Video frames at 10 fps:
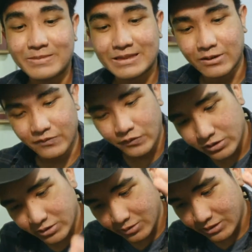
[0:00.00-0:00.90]
the
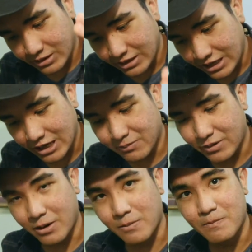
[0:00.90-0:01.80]
photo came
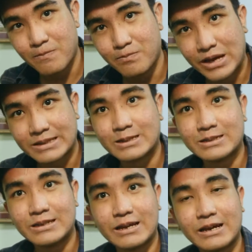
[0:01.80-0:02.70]
out better
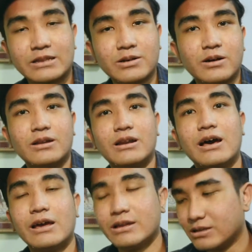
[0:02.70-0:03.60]
than I thought.
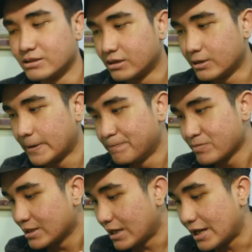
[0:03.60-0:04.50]
Like the
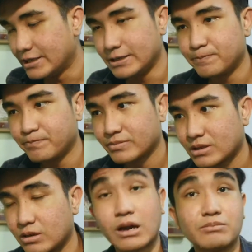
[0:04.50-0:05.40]
edit,
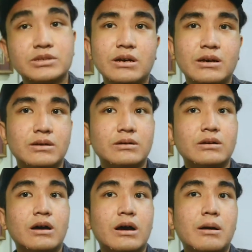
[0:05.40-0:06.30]
okay,
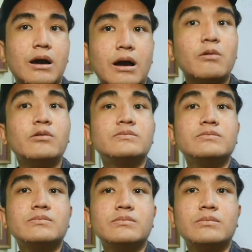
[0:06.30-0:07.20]
I won't.
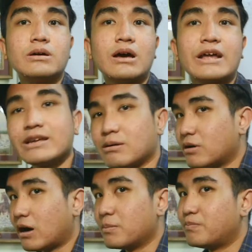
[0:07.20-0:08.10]
I think
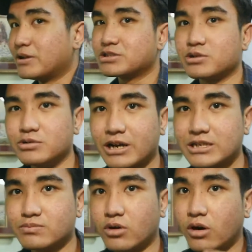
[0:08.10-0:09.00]
I better show you
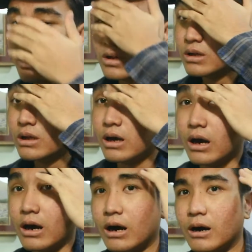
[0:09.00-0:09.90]
guys more,
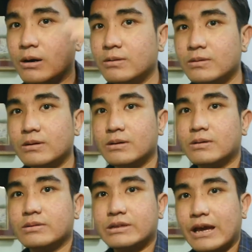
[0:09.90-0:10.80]
uh,
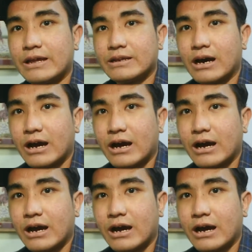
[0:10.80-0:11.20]
than